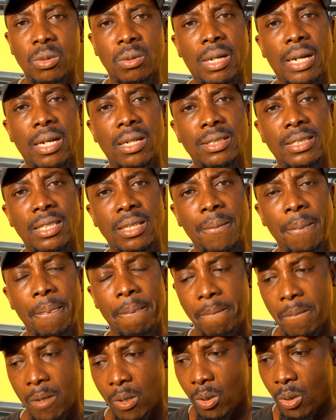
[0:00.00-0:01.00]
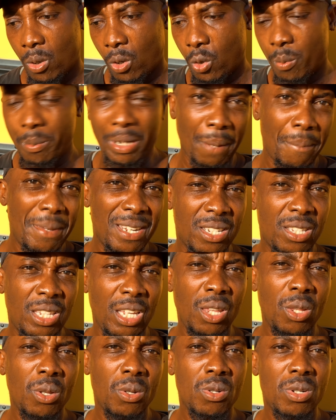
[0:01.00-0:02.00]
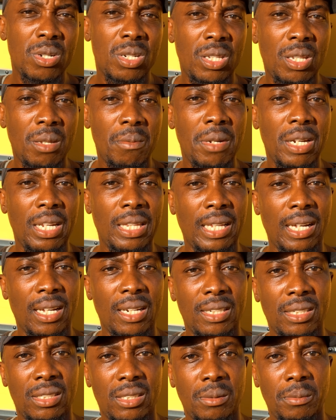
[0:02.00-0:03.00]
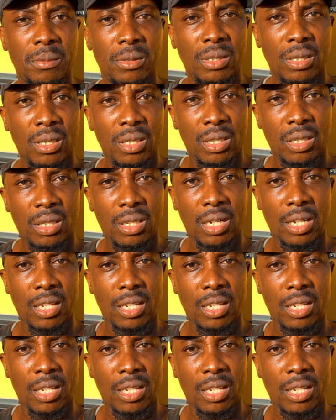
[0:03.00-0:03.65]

apparently there was a guy on a horse with a revolver pistol